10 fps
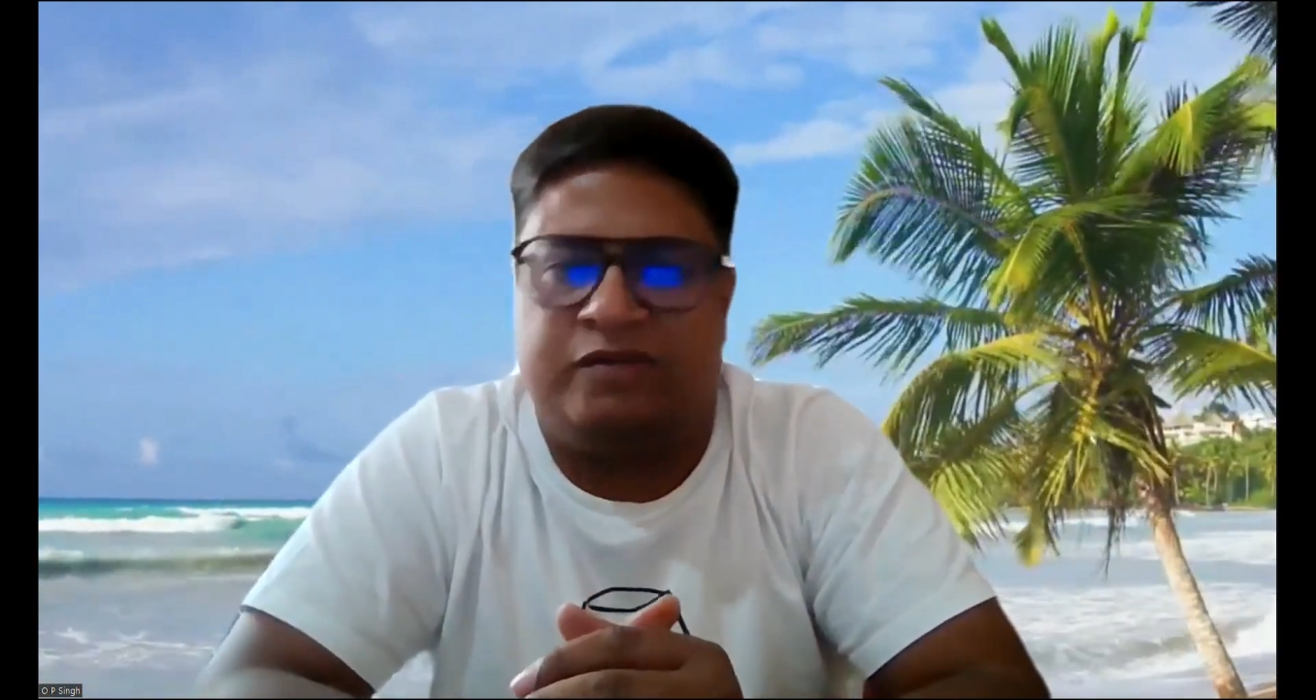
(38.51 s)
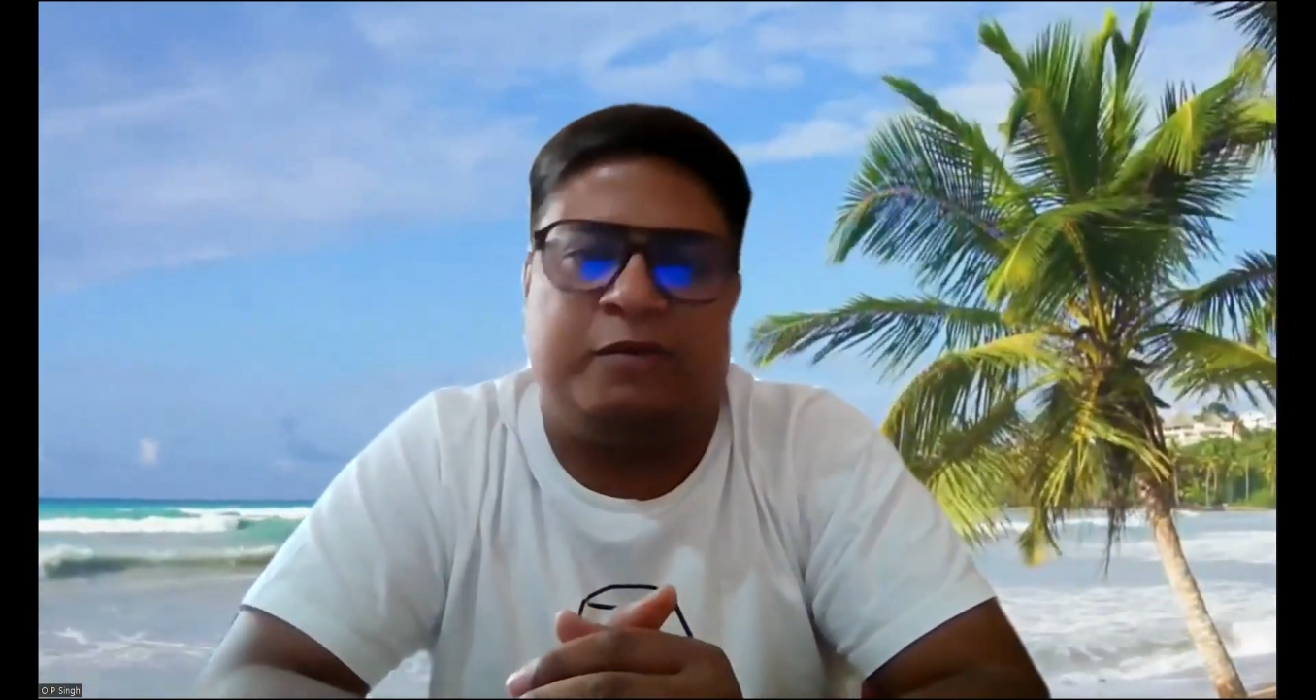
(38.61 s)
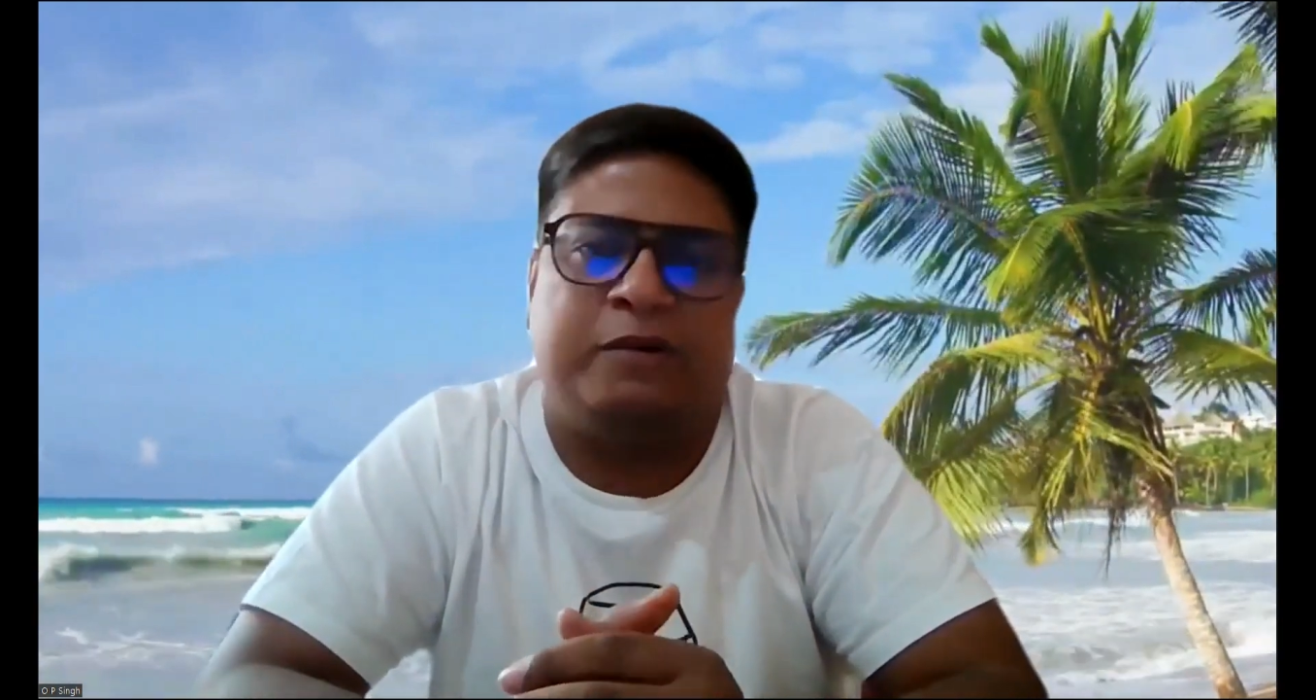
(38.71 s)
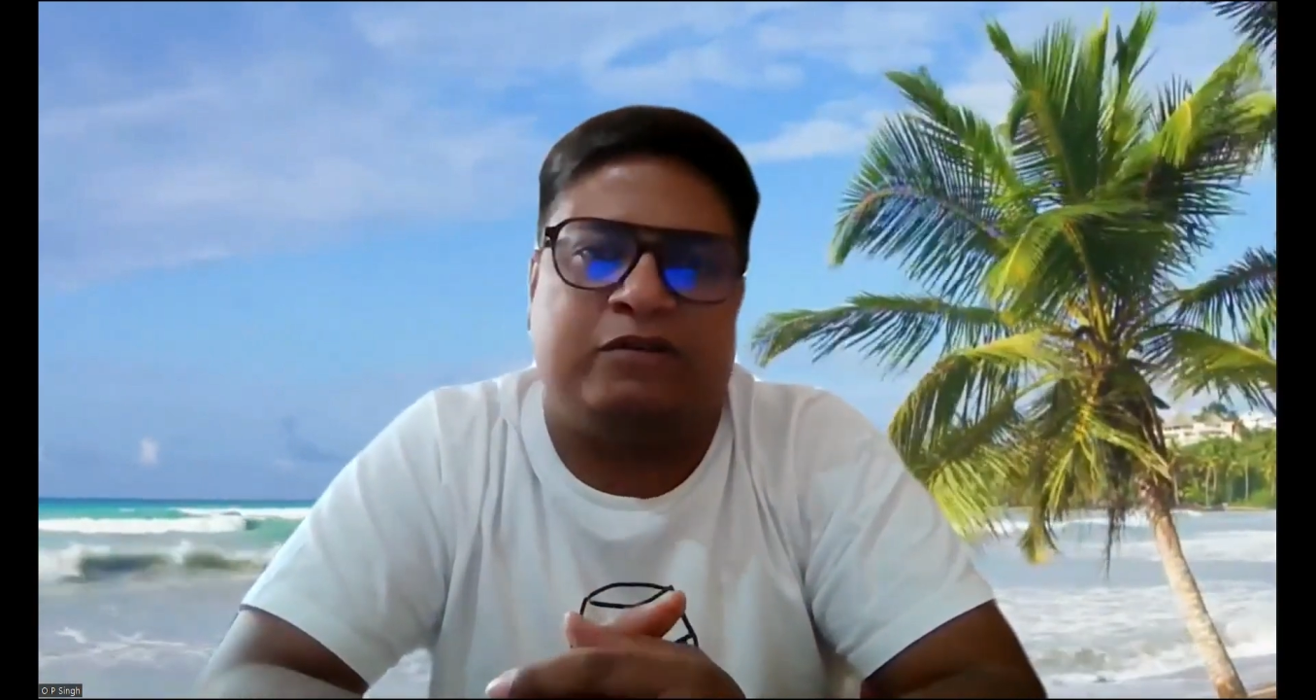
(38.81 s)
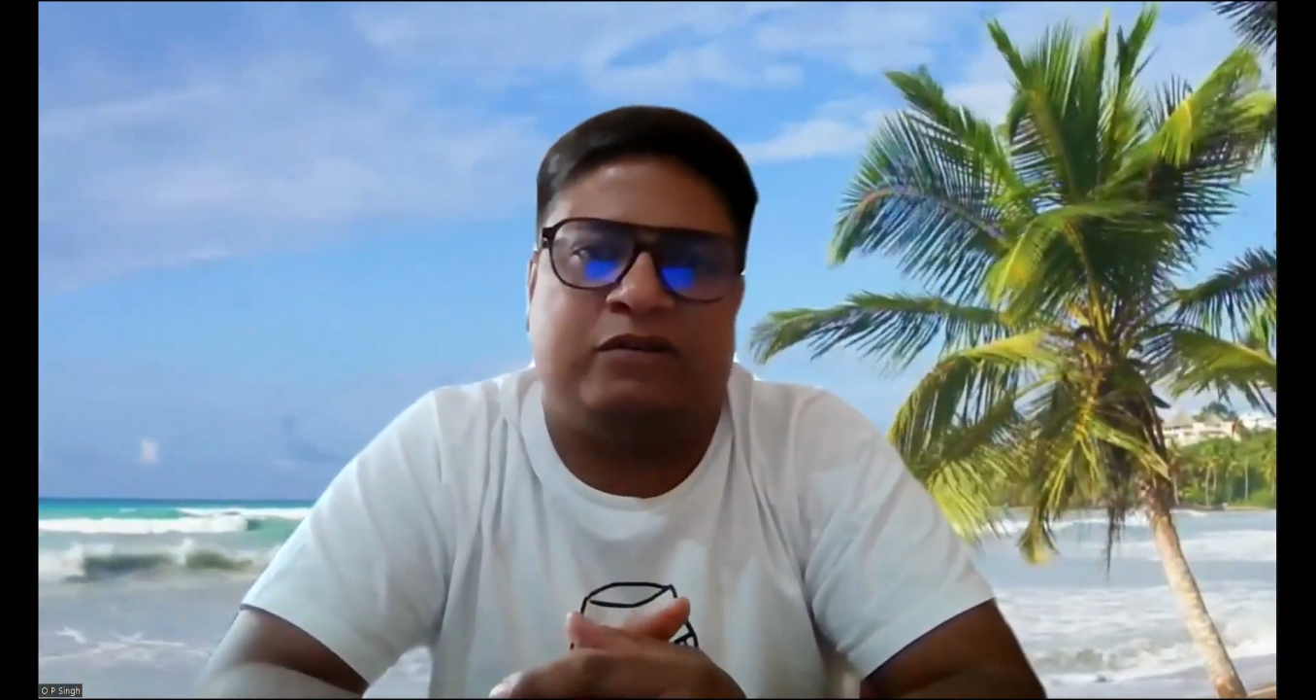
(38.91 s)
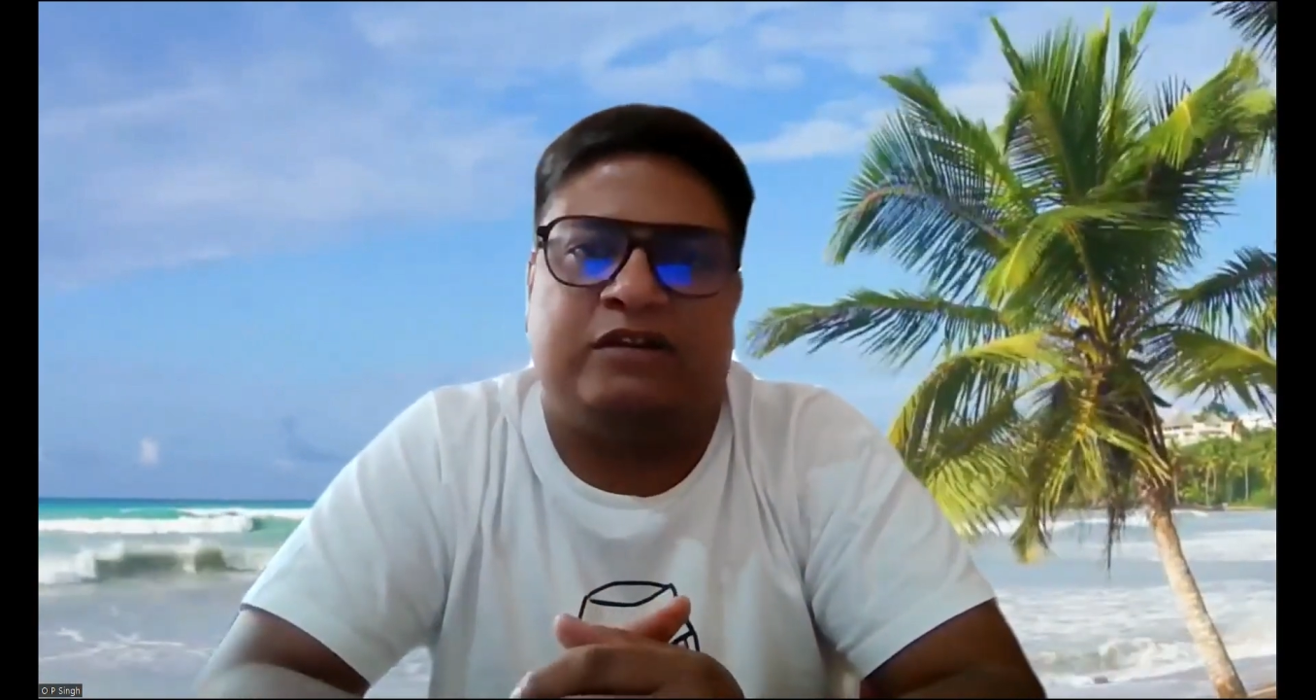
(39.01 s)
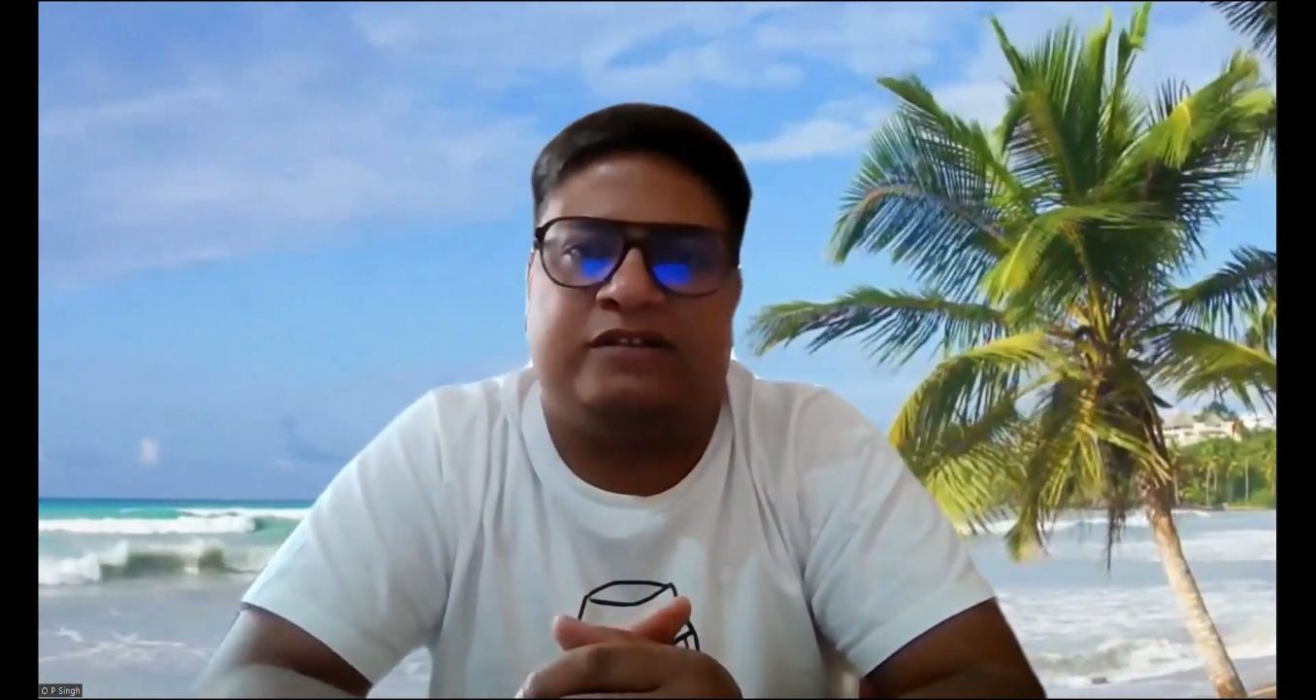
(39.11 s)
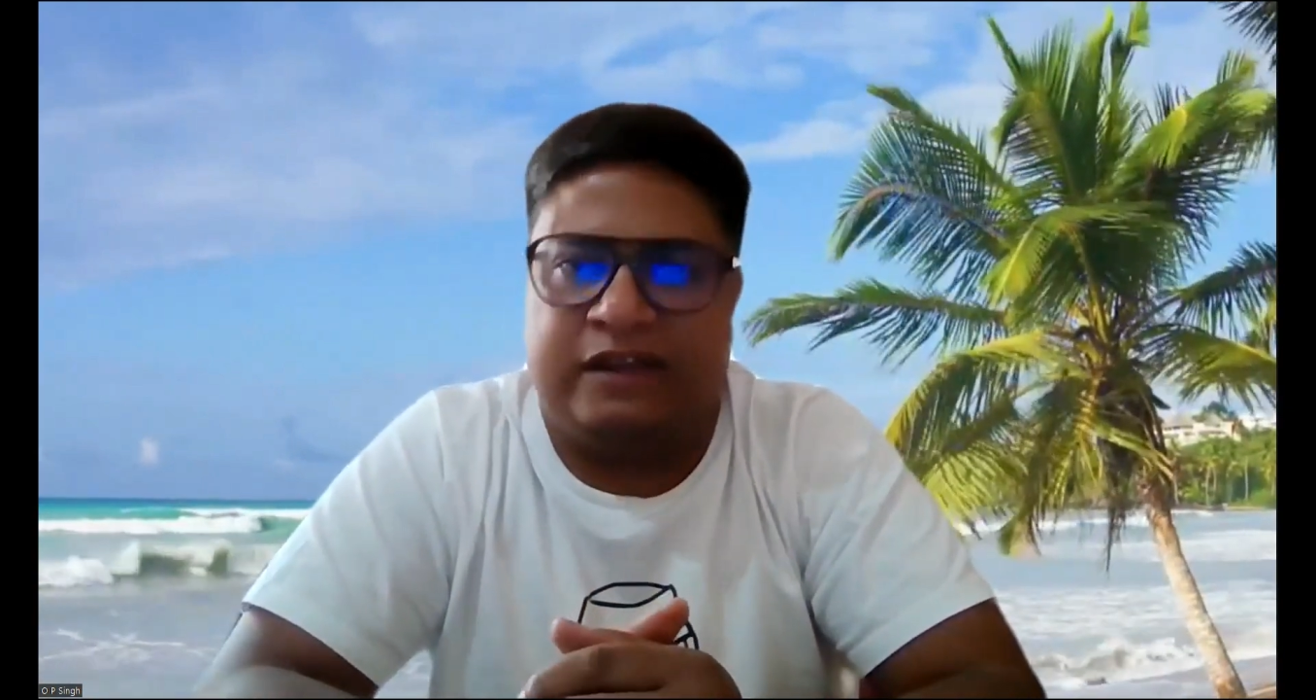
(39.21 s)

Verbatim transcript: of a particular